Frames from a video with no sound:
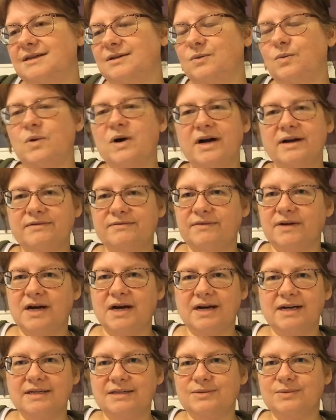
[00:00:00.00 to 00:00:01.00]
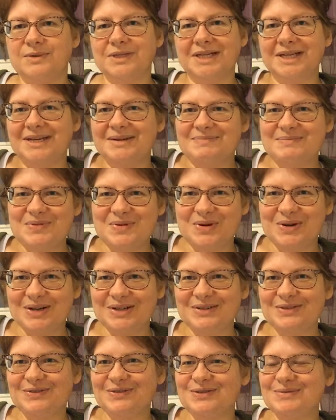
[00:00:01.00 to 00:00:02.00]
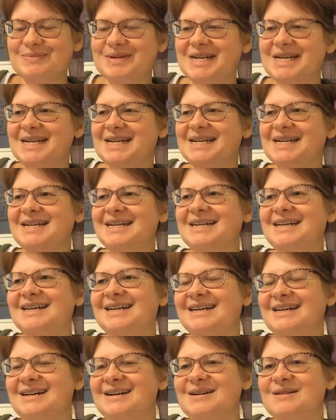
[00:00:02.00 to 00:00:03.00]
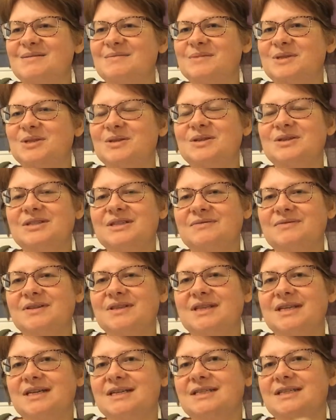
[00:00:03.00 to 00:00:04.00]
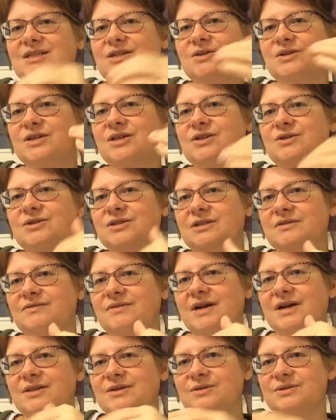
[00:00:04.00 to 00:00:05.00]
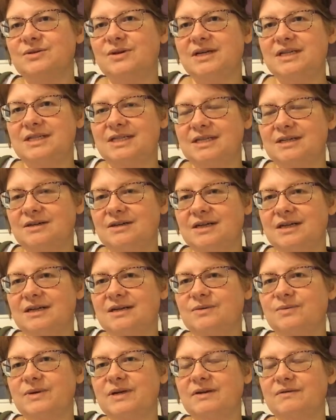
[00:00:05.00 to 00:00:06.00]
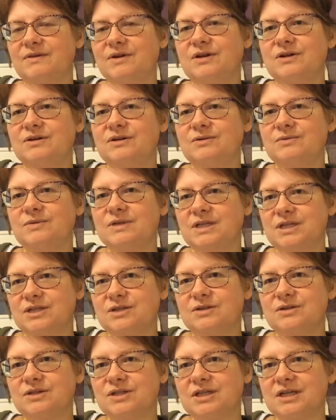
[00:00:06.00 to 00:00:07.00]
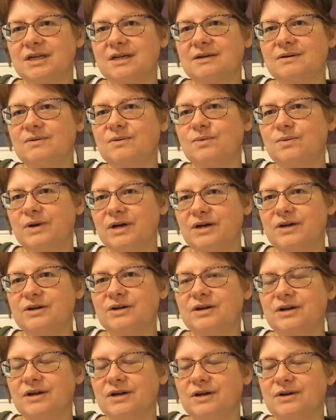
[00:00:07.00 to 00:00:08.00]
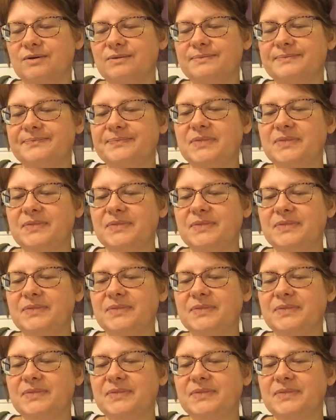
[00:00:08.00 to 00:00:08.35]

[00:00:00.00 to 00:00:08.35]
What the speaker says: Wi-Fi is really important for me. So there's different things, and you can usually find those criteria whenever you're researching where you're going to go.